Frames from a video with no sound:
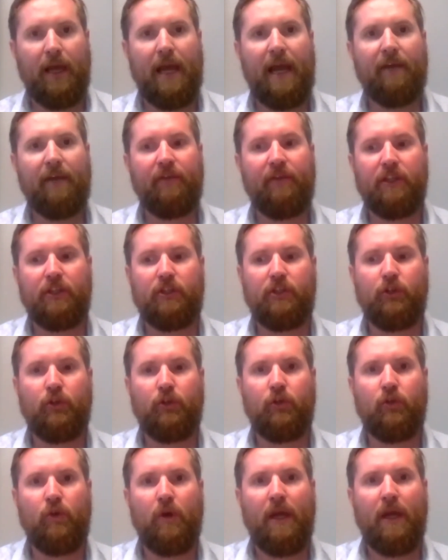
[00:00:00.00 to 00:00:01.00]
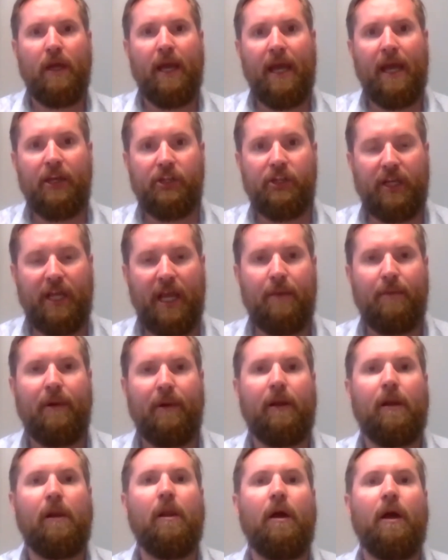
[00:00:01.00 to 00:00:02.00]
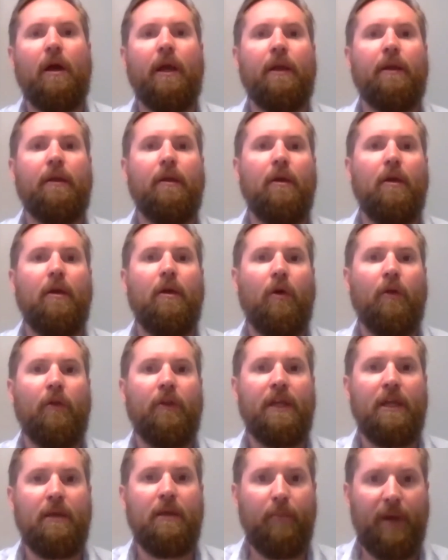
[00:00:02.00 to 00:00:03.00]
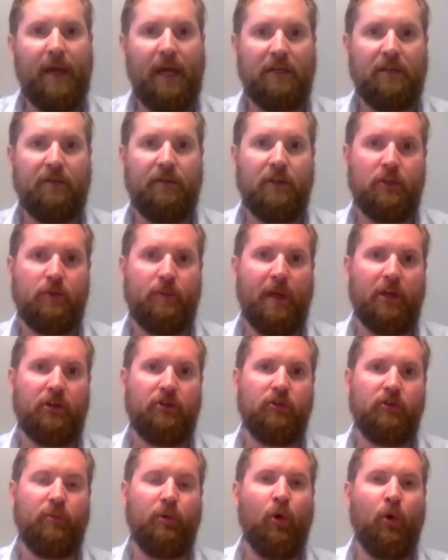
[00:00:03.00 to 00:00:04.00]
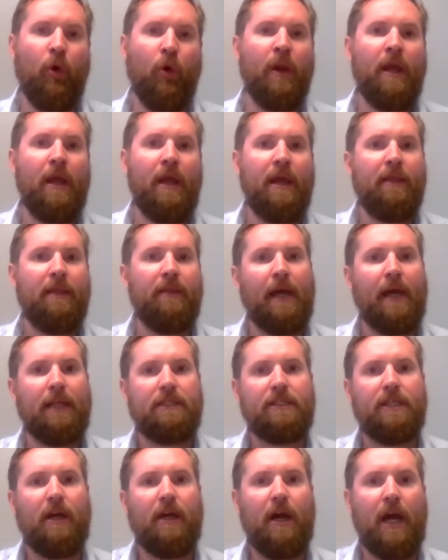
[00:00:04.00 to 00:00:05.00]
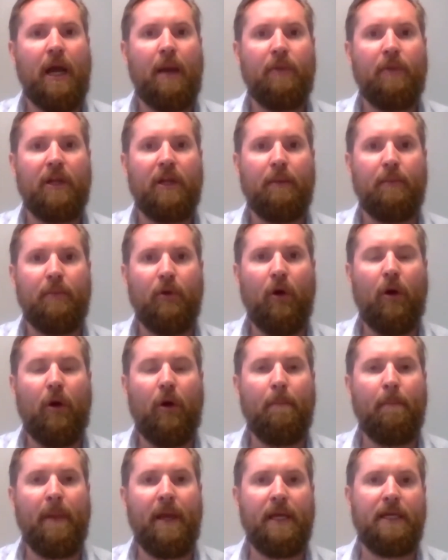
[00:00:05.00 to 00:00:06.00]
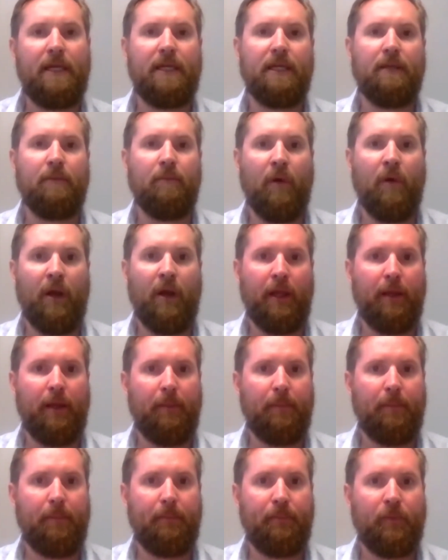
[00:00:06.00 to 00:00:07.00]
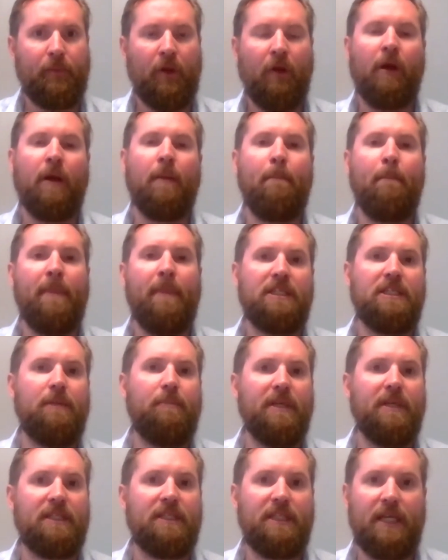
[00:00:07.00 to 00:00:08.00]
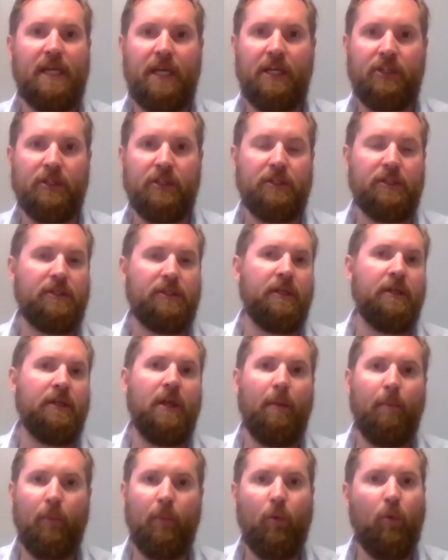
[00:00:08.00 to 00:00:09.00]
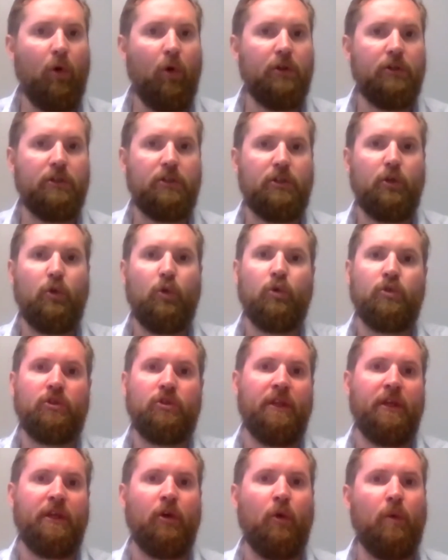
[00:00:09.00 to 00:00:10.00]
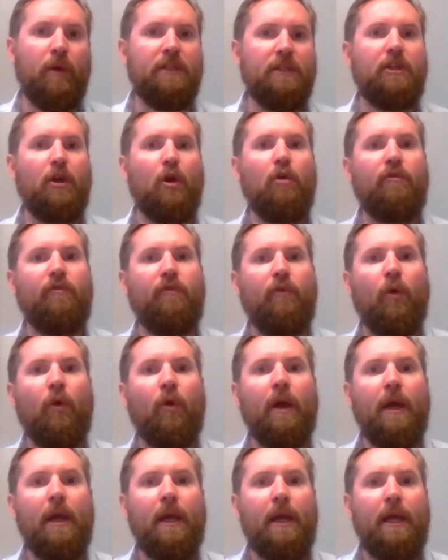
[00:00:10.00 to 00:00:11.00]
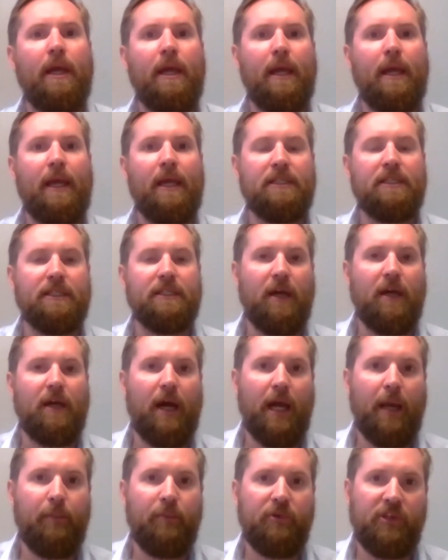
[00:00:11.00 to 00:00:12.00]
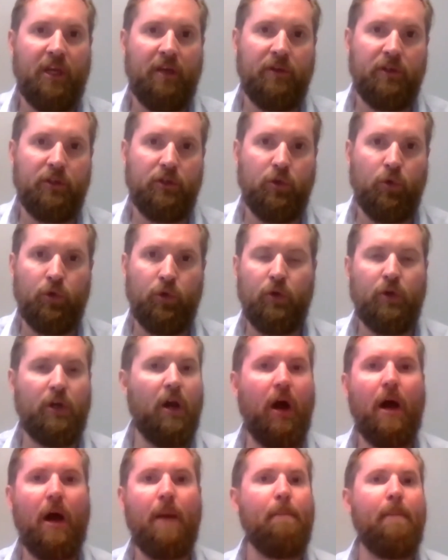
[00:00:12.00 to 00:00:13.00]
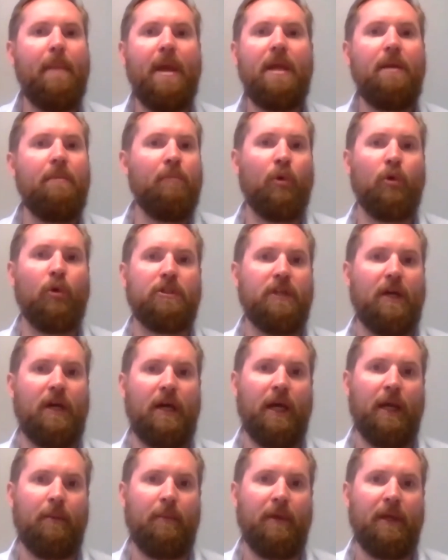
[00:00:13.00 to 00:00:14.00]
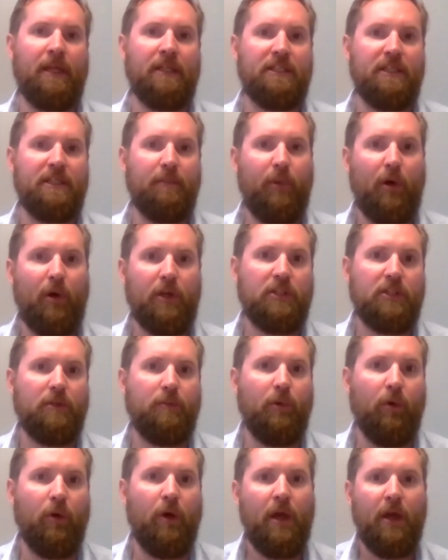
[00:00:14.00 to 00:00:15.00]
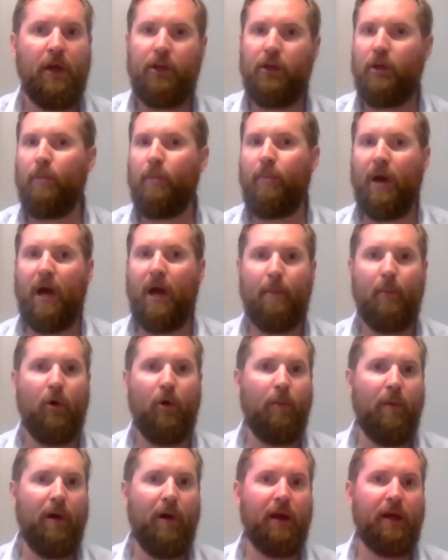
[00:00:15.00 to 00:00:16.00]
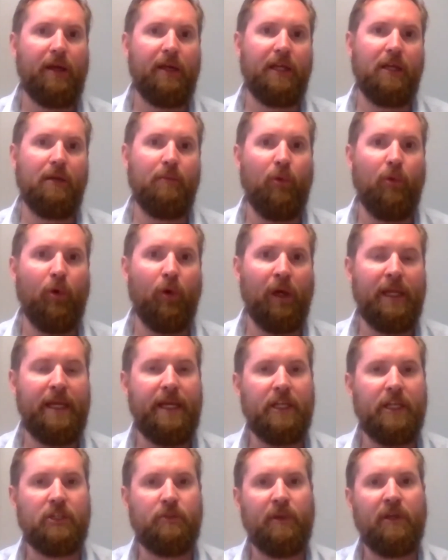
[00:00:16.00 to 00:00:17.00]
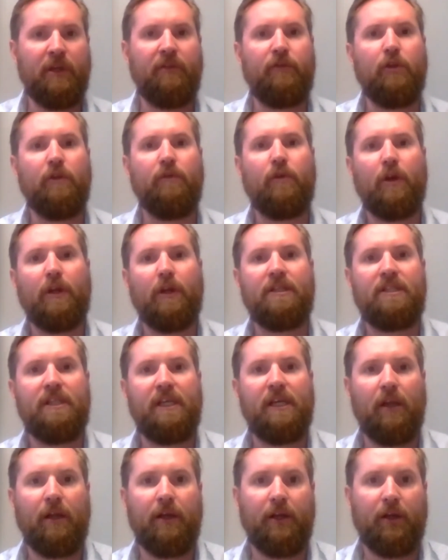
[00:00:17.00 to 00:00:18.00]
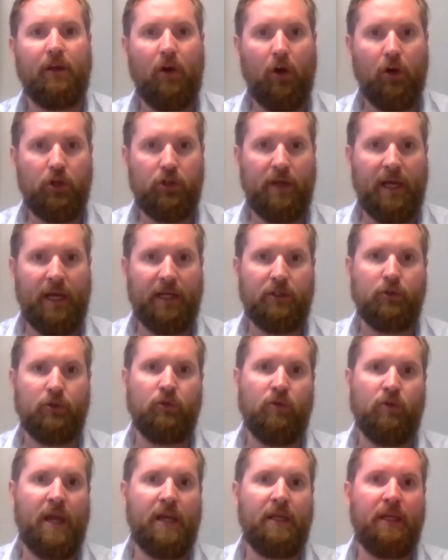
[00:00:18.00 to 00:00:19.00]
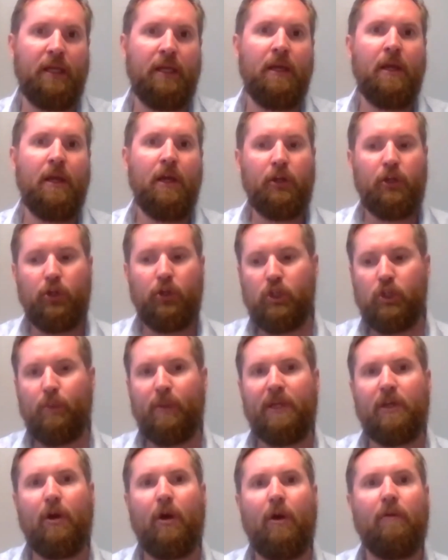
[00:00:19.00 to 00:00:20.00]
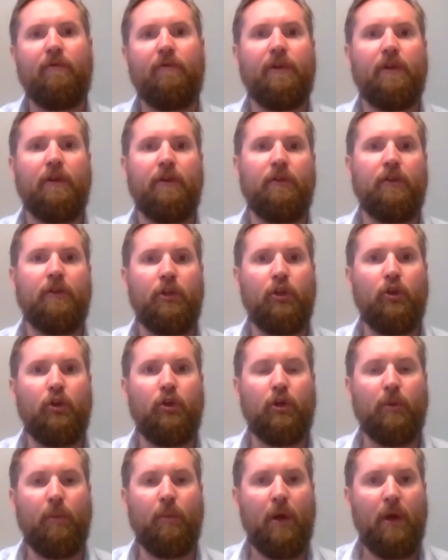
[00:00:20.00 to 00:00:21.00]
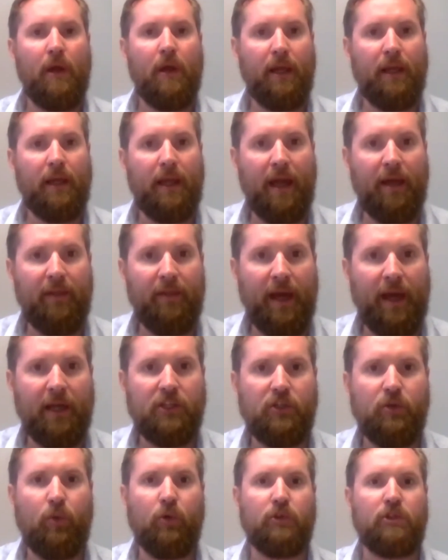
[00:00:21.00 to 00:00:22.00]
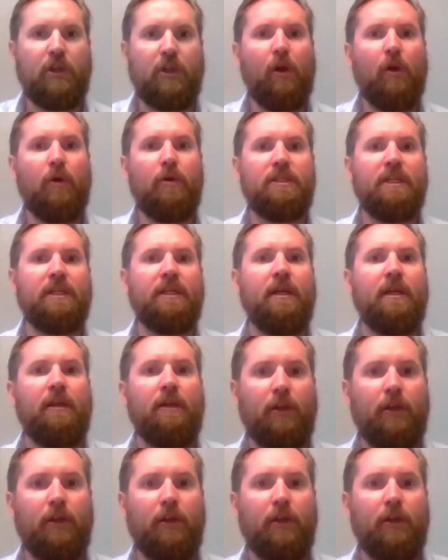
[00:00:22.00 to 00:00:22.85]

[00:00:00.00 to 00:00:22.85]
having to educate my client on the impact of the inspection report, that's time that I'm not making money. All right, busy agents, the #1 tools that they always go for is a time-saving tool. You can't make more time. It's impossible. You can buy more marketing and more leads, but if you've got a deal under contract already, you should be confident that you can get that towards closing,